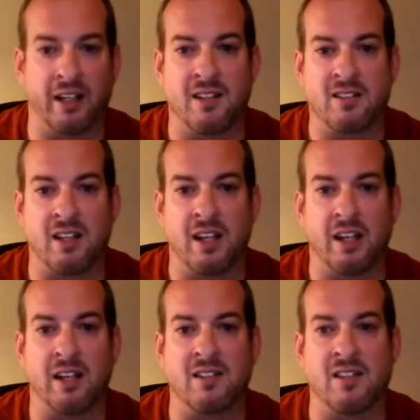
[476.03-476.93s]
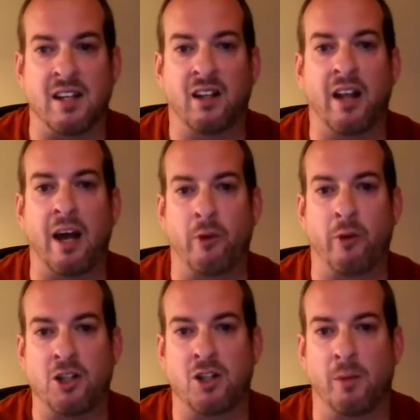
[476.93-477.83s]
It's a
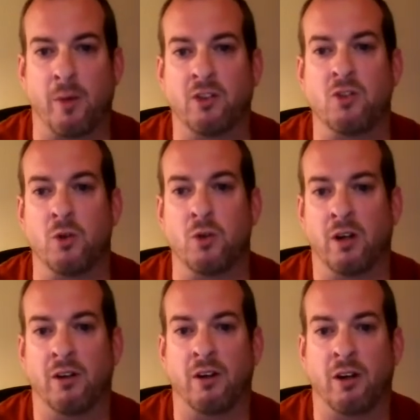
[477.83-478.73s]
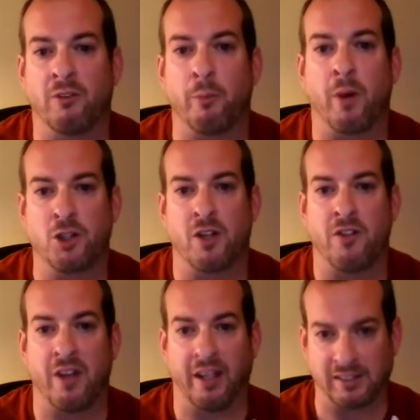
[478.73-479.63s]
collaboration, a multitude of a bunch of
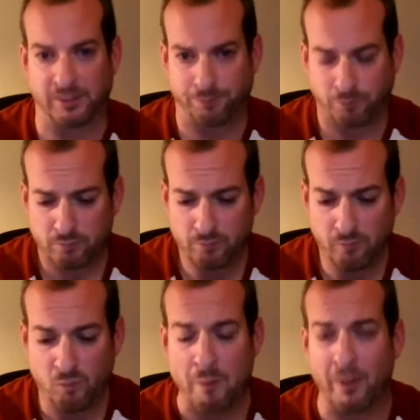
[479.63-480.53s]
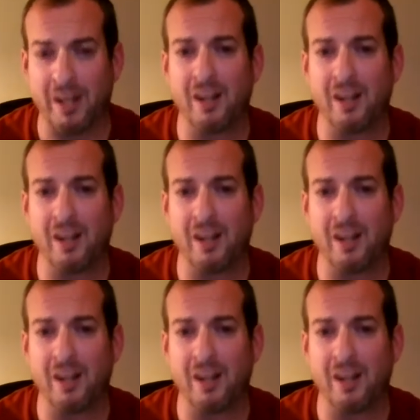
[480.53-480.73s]
things. But in a